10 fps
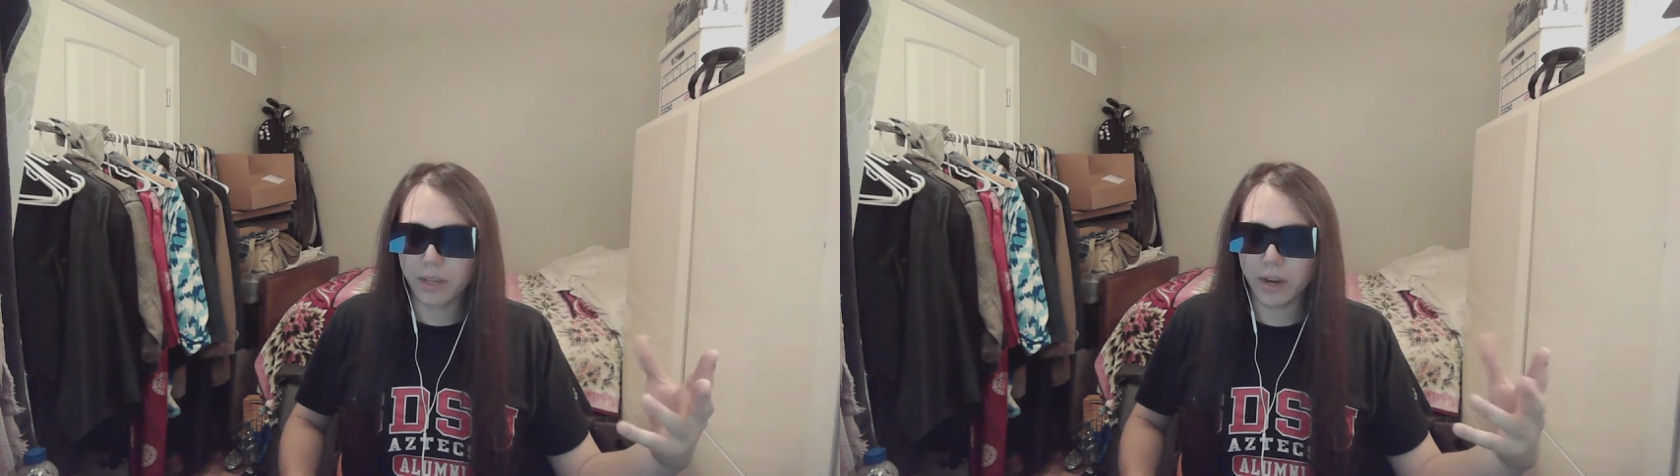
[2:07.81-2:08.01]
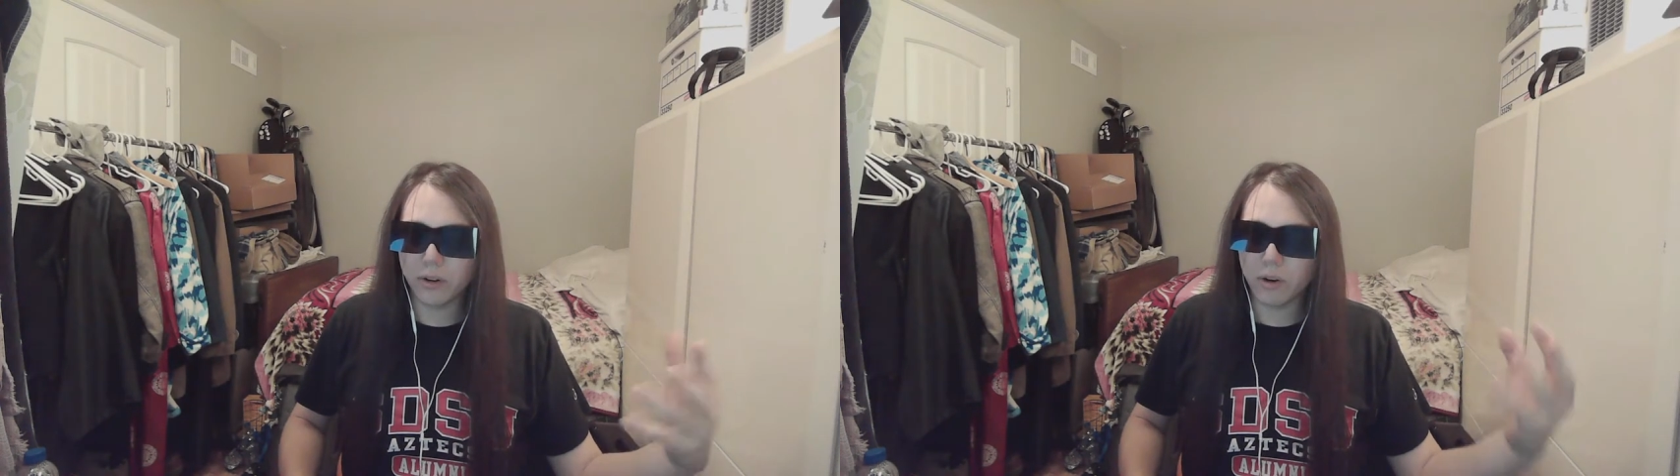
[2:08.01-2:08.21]

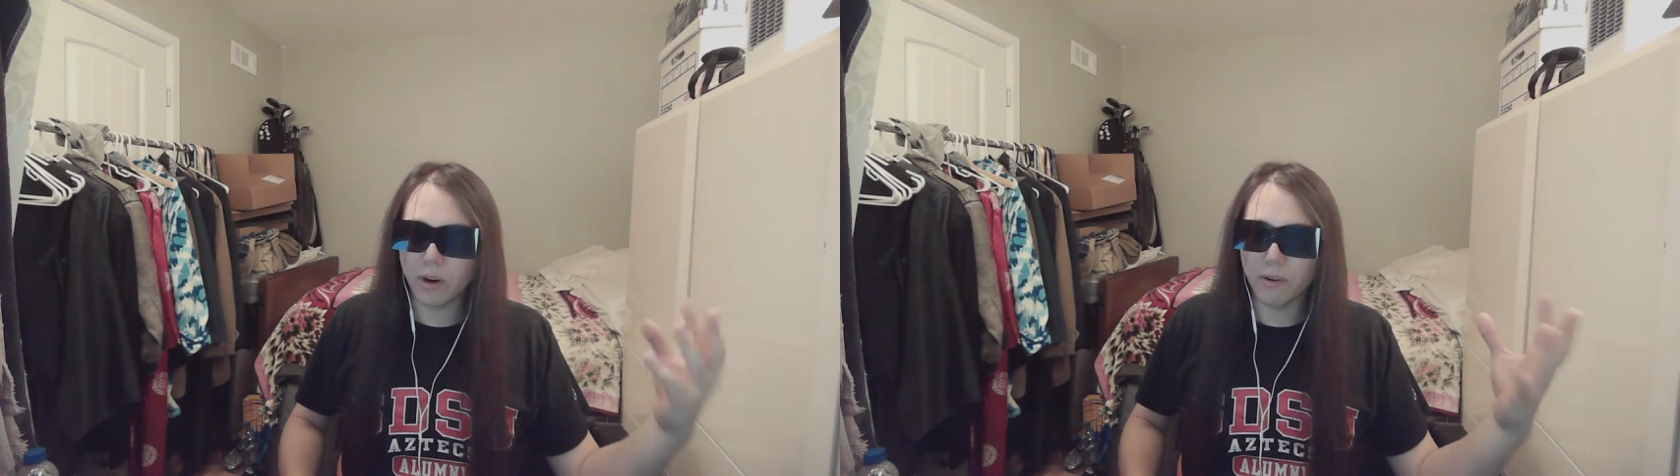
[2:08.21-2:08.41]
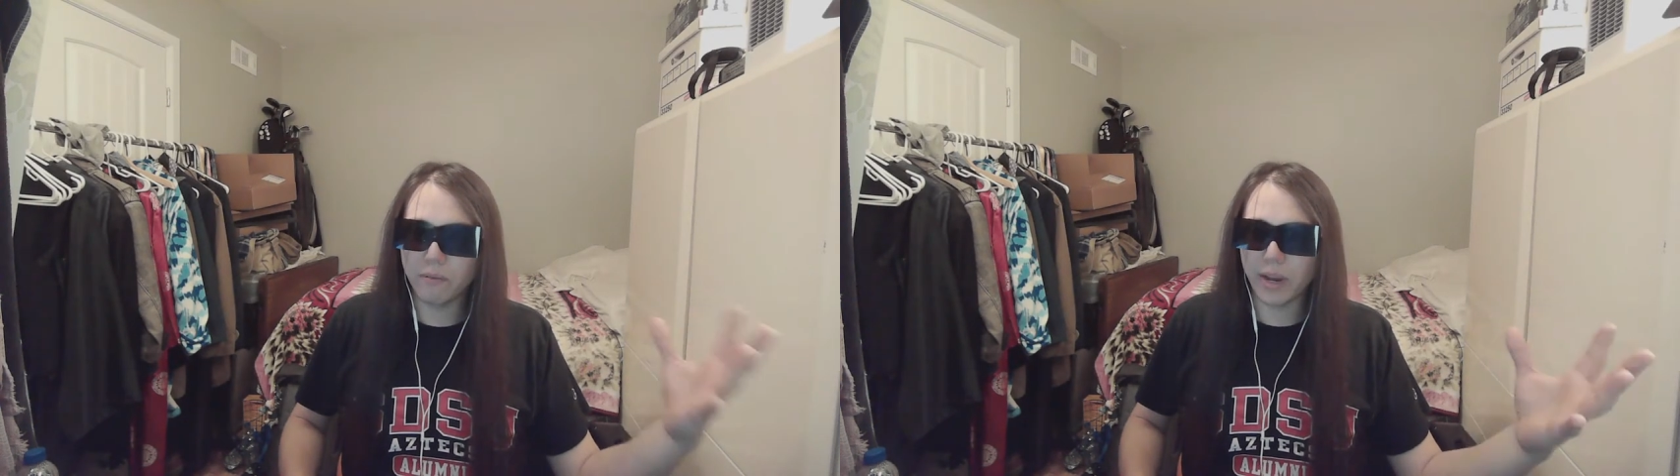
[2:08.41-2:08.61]
I don't know
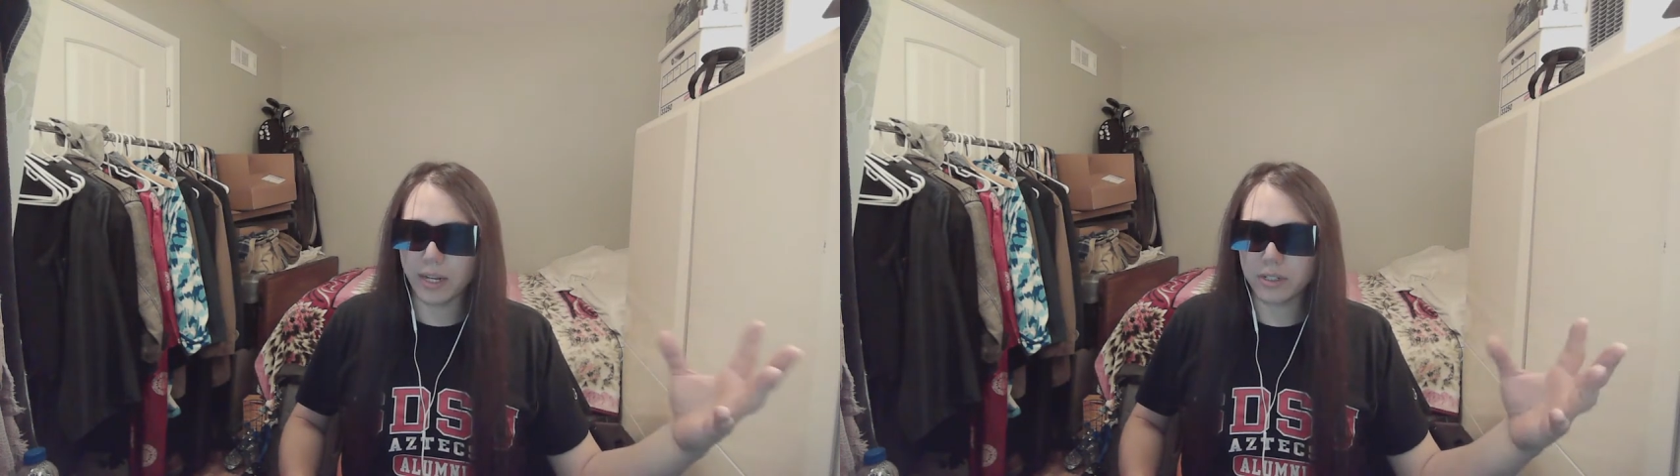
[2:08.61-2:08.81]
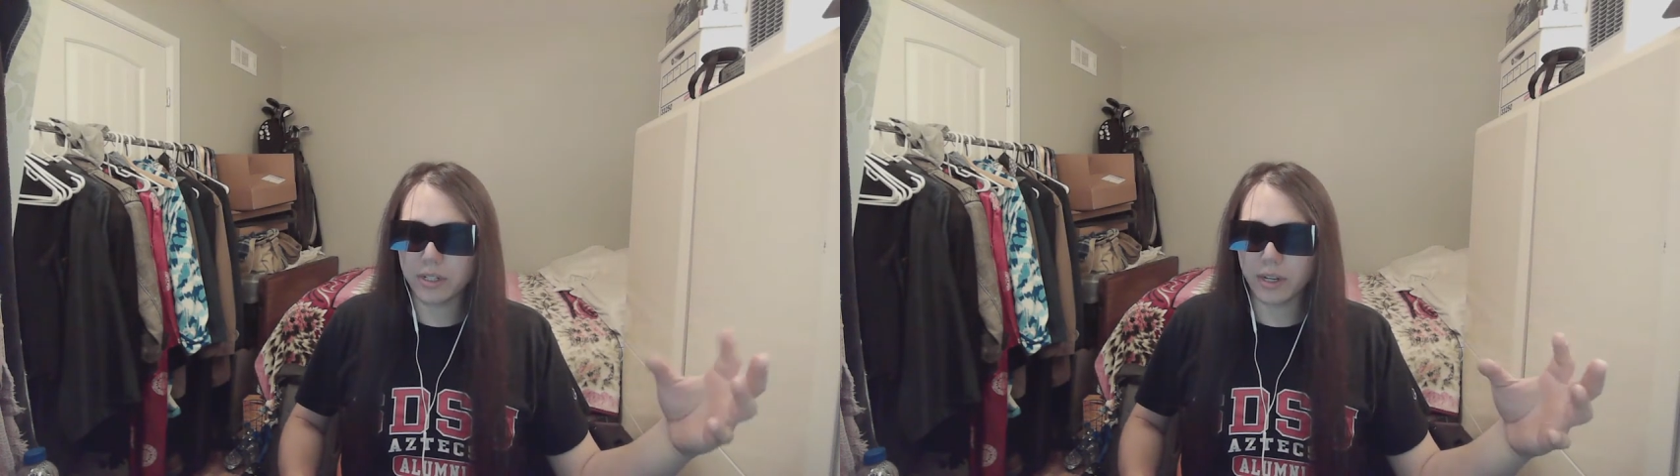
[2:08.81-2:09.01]
how
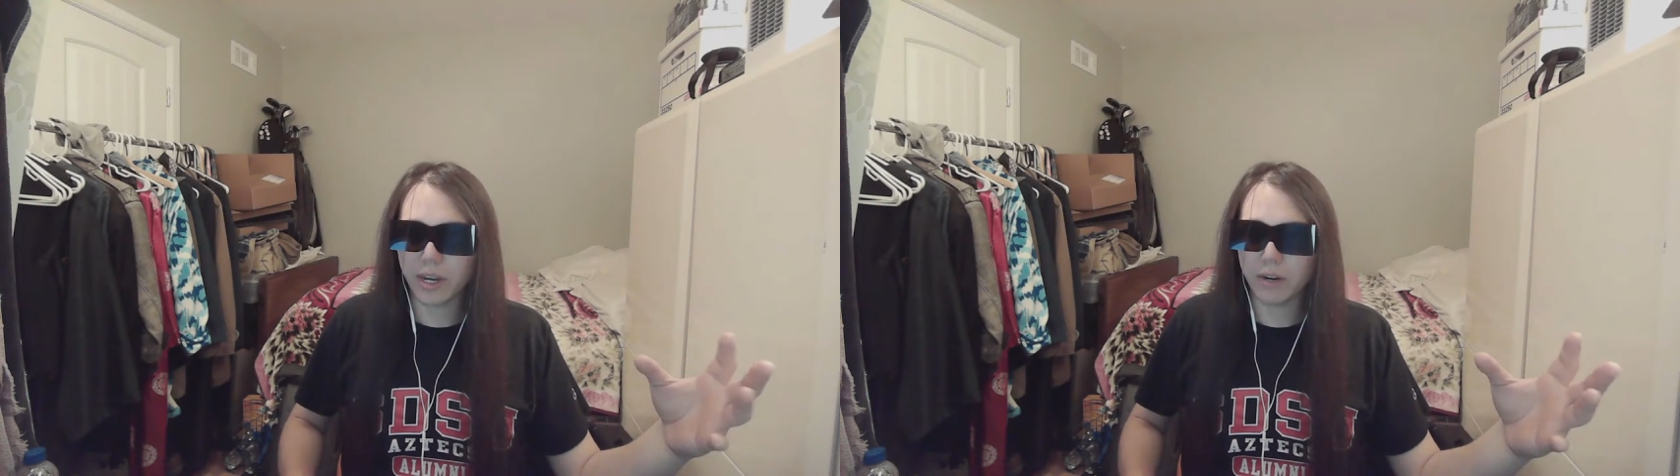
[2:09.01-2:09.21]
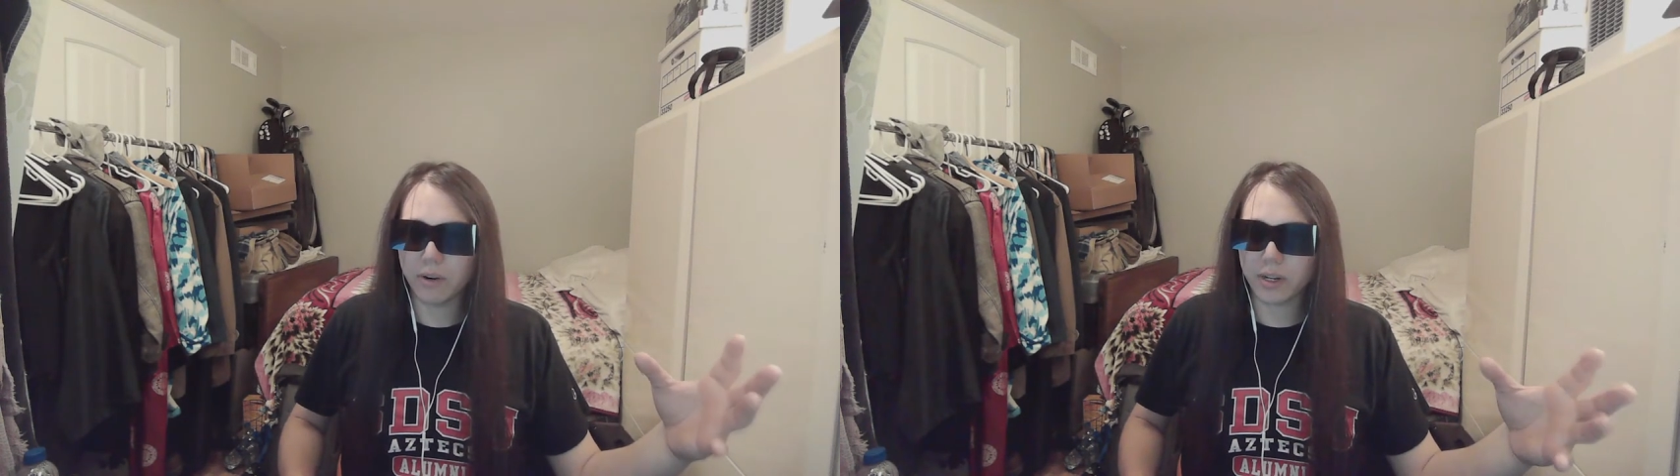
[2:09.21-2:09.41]
advanced the
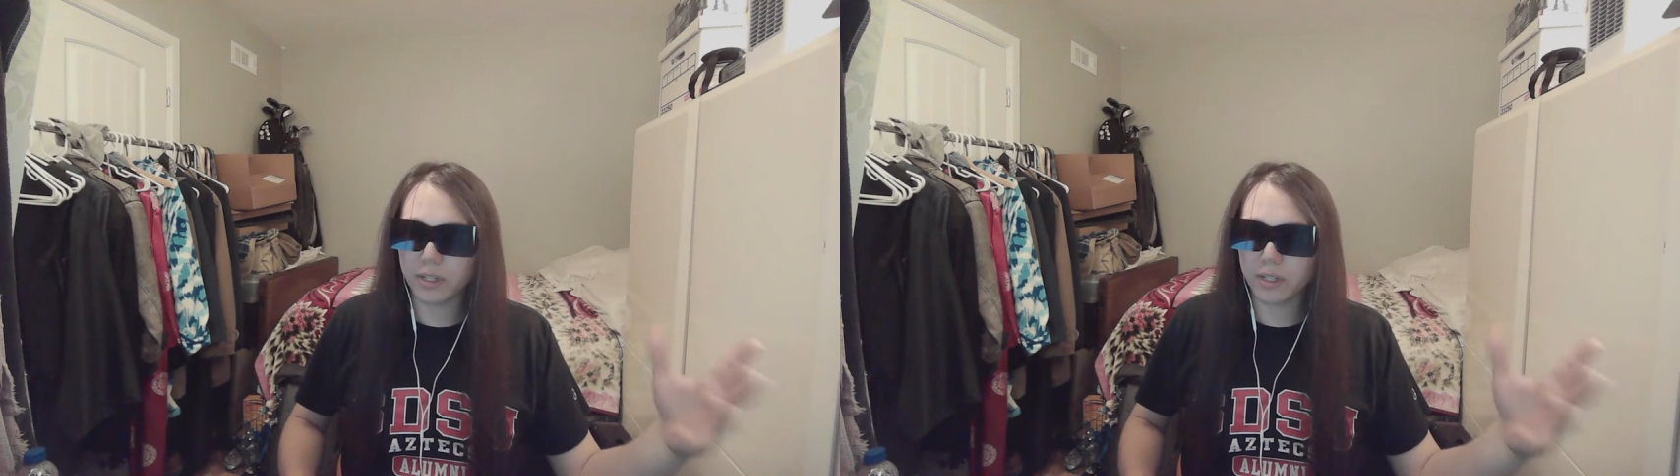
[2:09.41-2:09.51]
cataract